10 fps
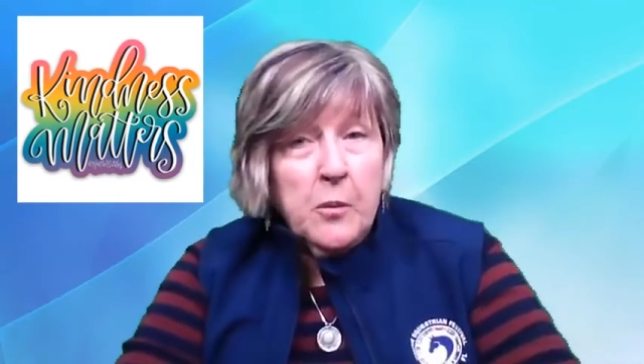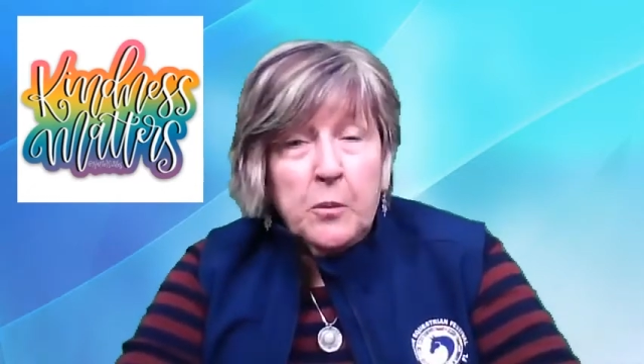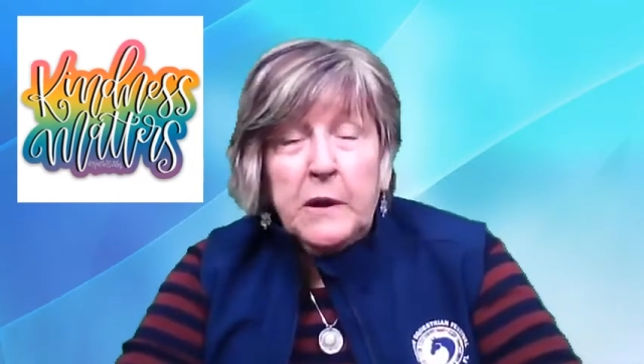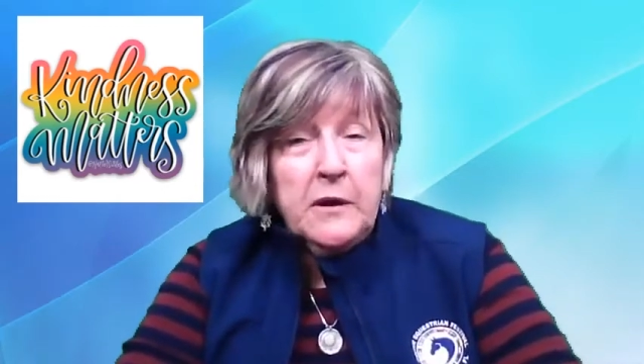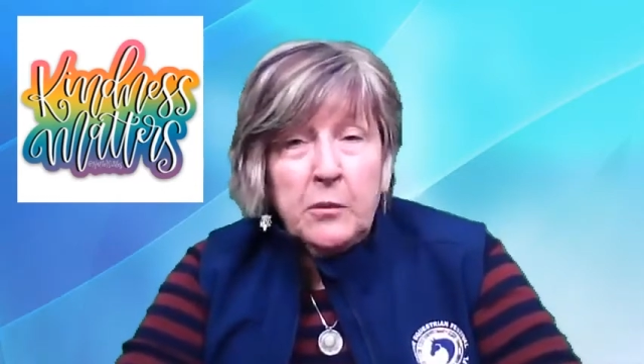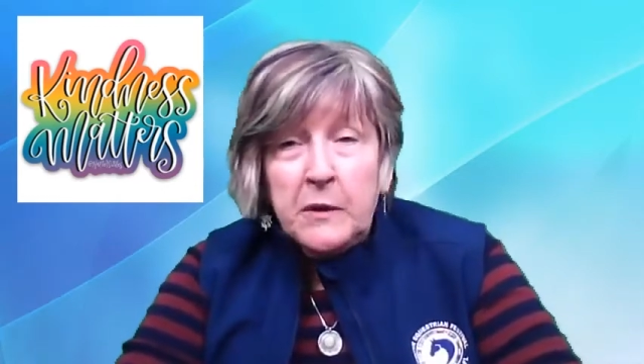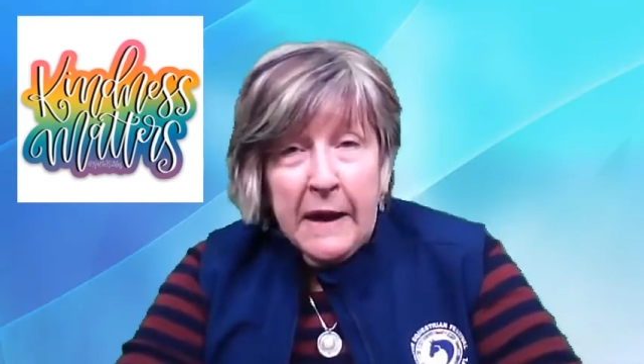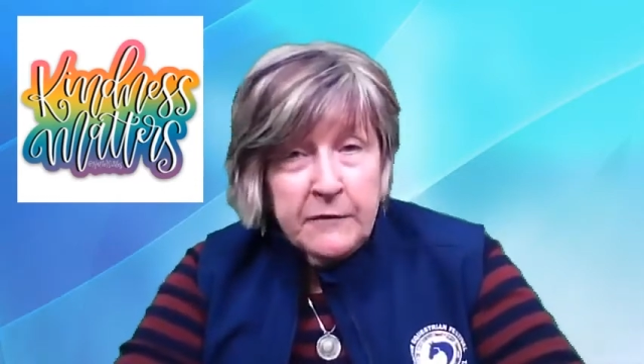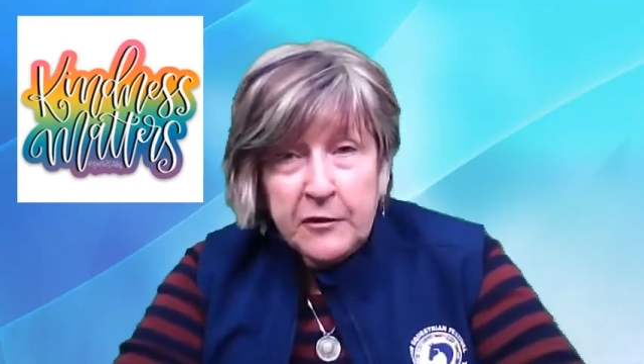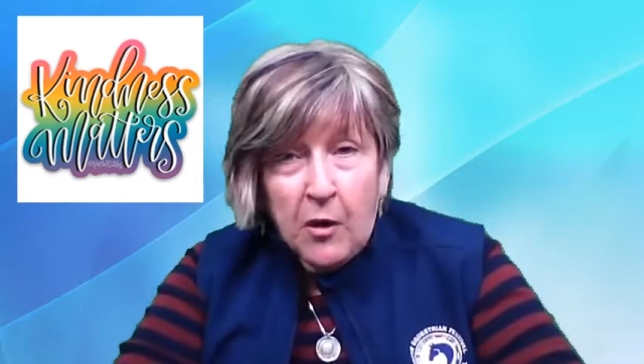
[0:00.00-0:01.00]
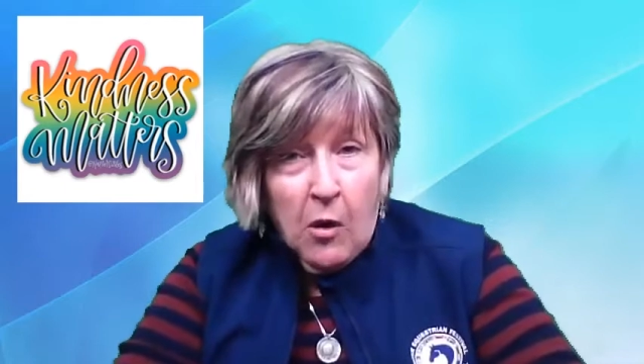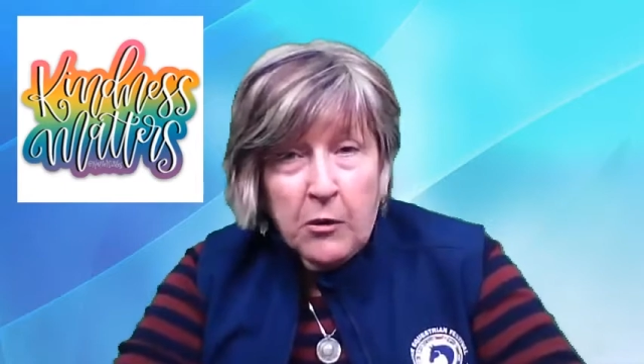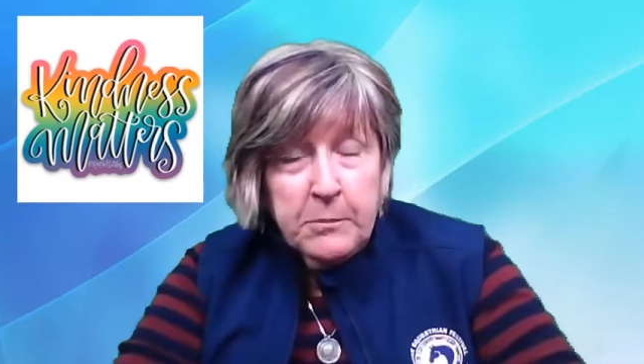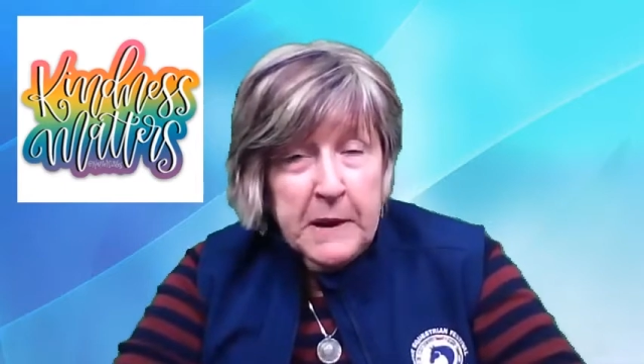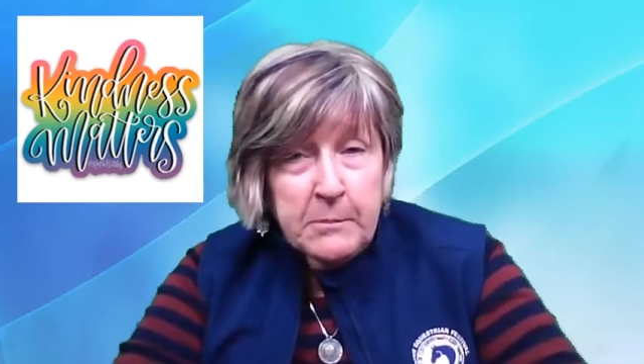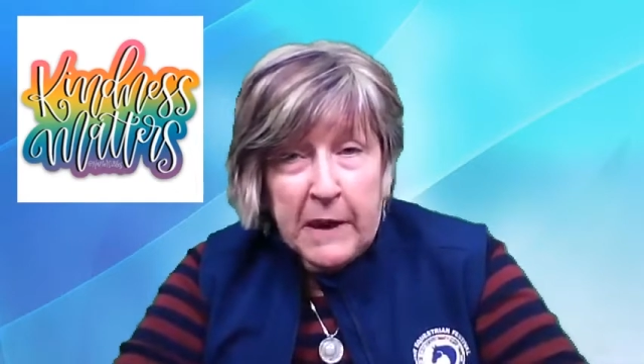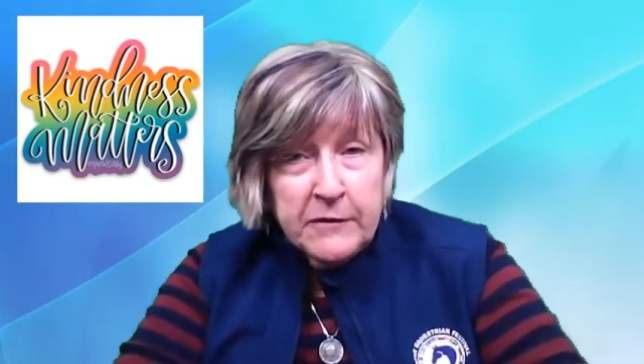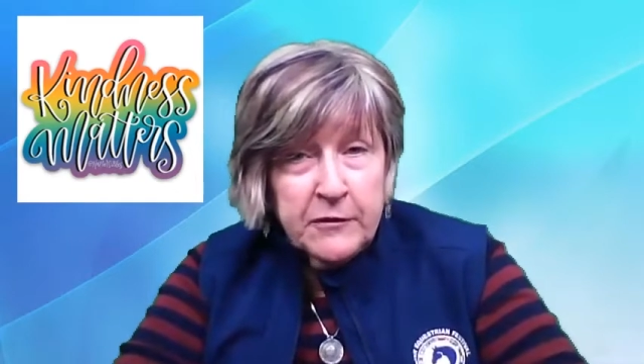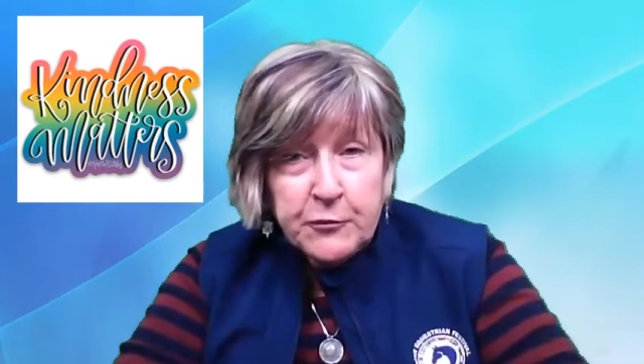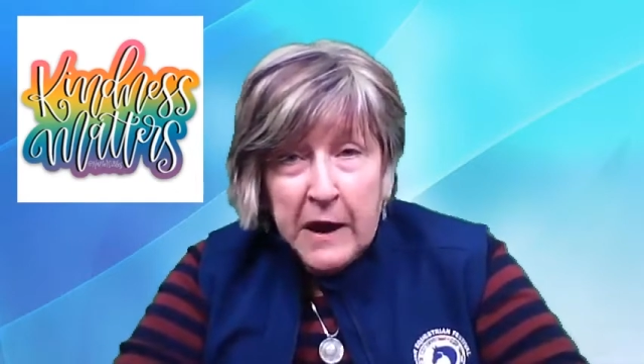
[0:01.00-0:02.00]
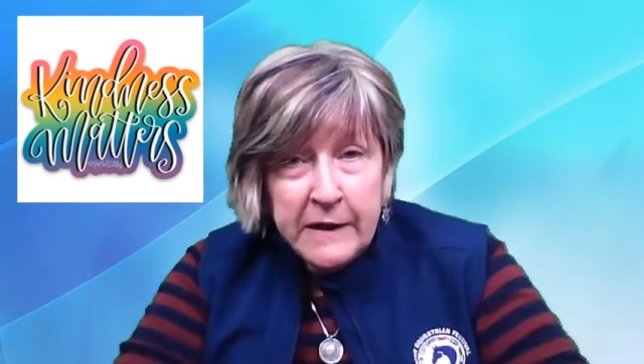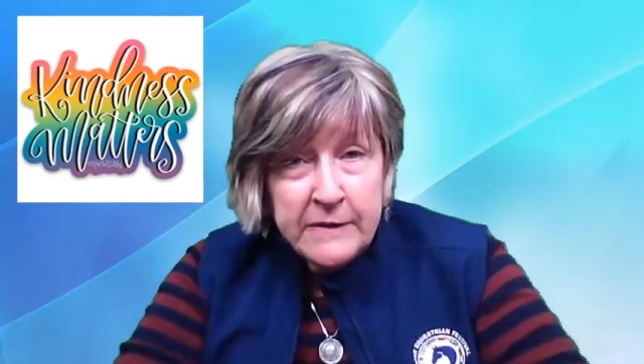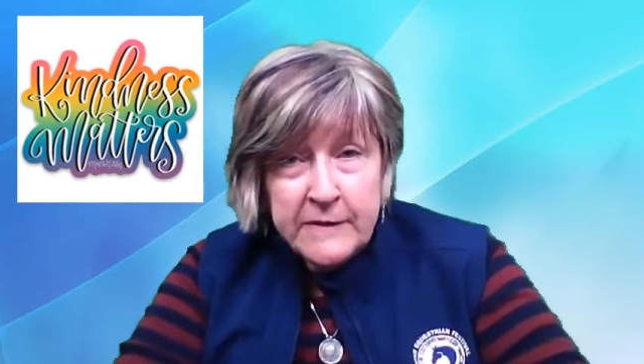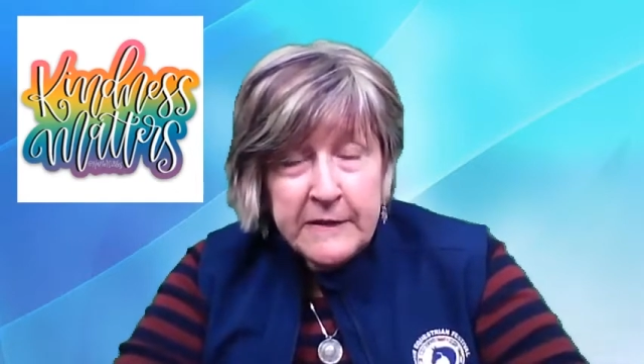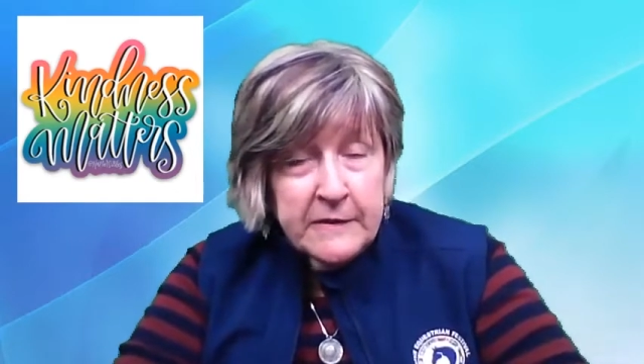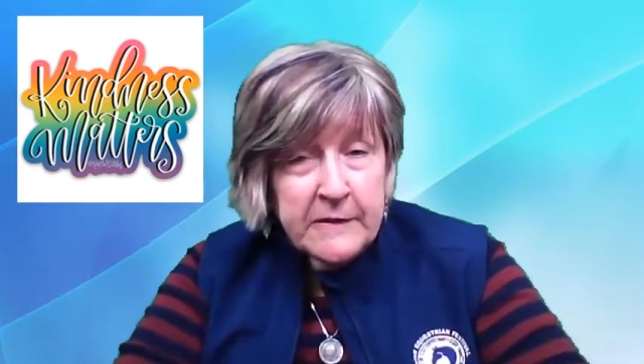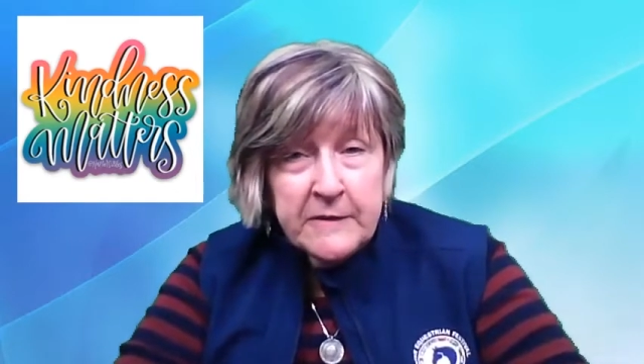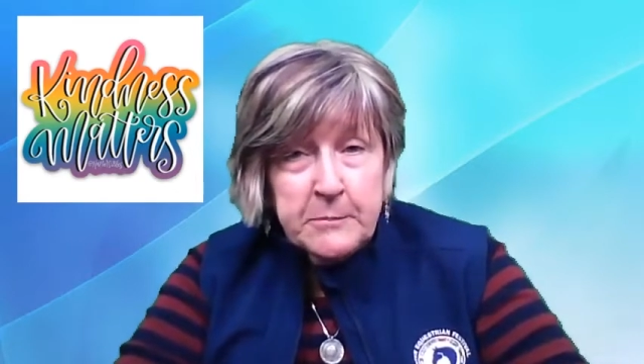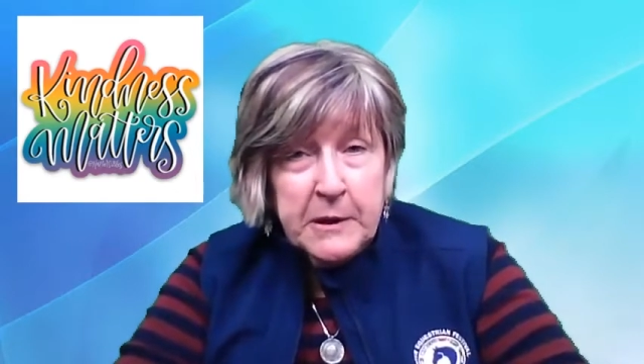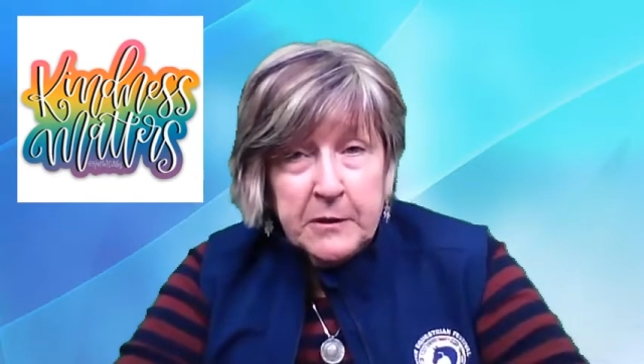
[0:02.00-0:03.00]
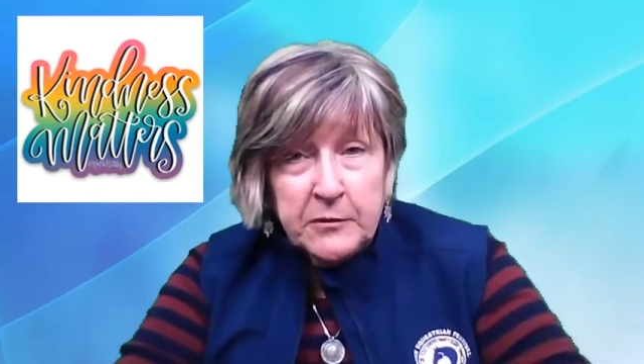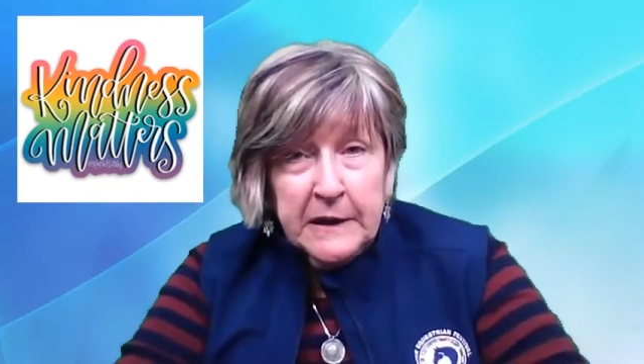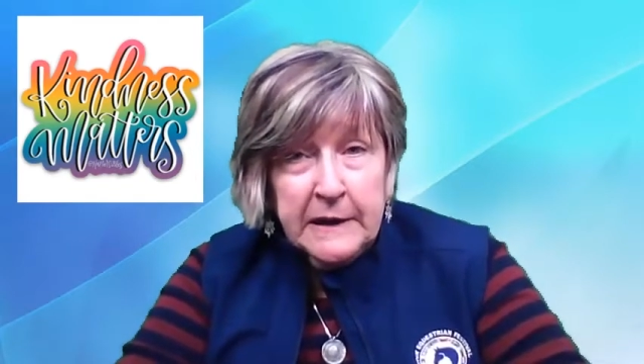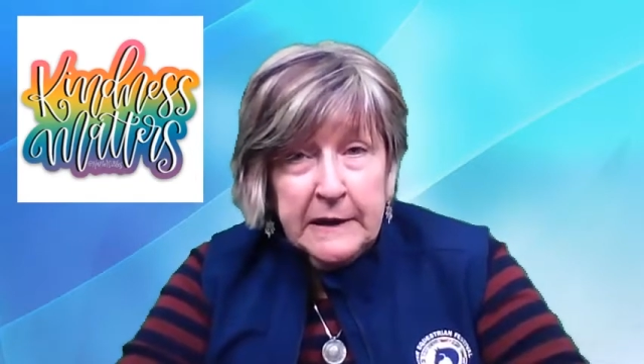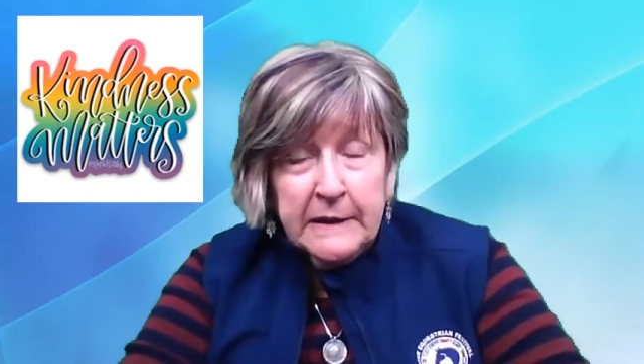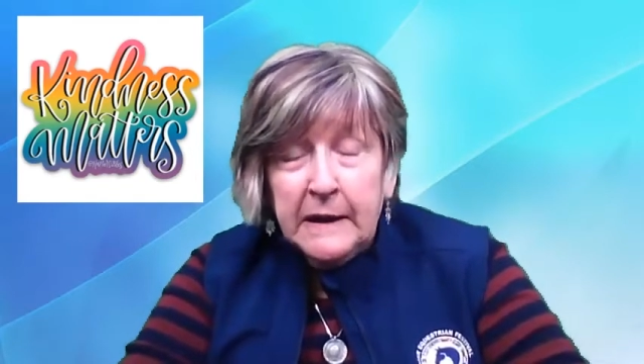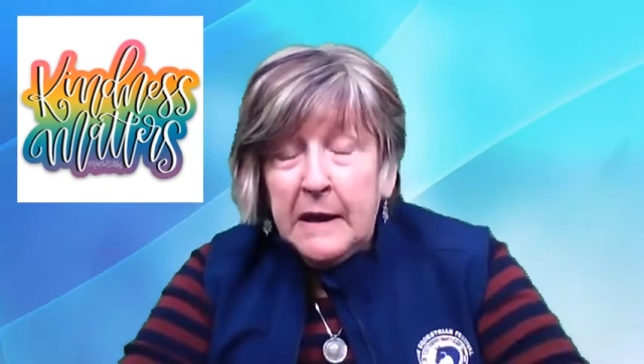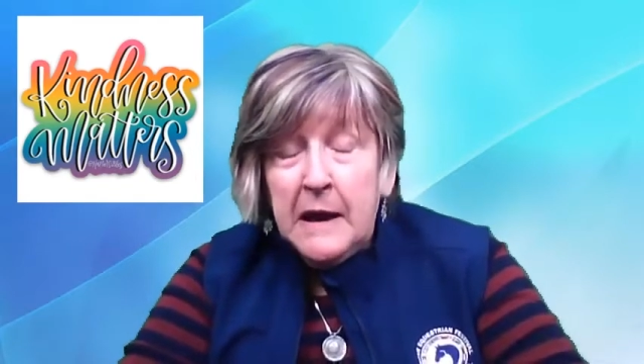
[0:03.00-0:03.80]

We don't have to all be best friends in this building,